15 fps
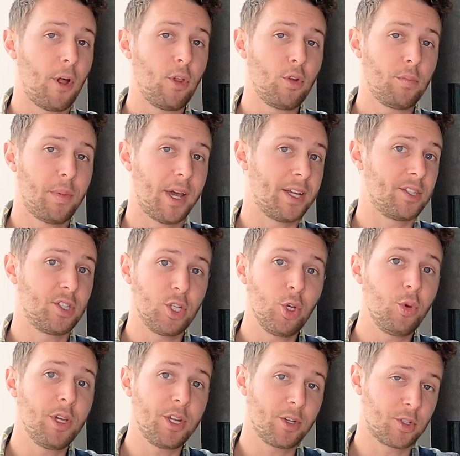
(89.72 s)
followed by
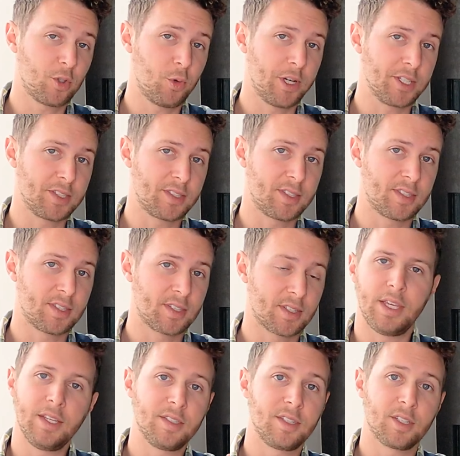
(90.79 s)
two ear twists.
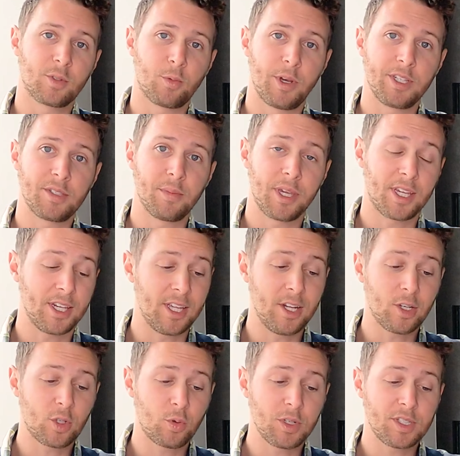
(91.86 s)
The easiest way to make an
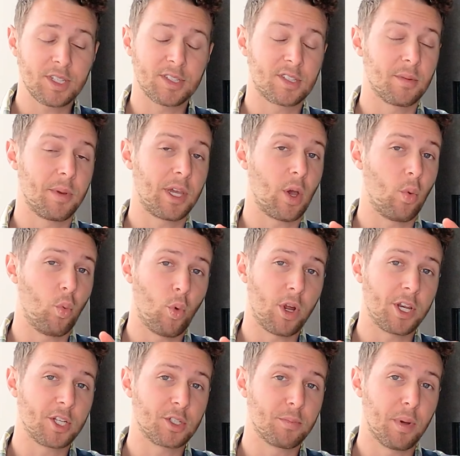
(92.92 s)
ear twist is to make a
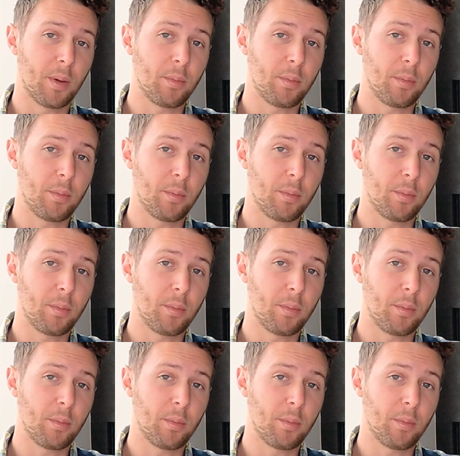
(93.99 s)
one inch